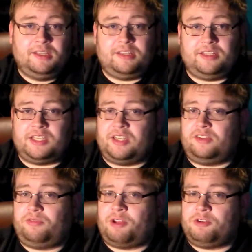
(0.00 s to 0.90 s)
he
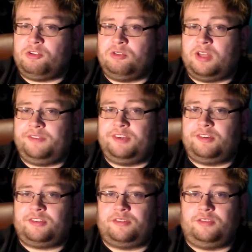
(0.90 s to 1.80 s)
has found a new love
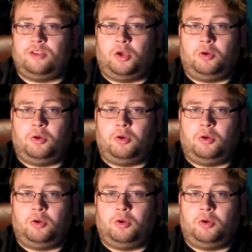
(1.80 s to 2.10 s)
interest of his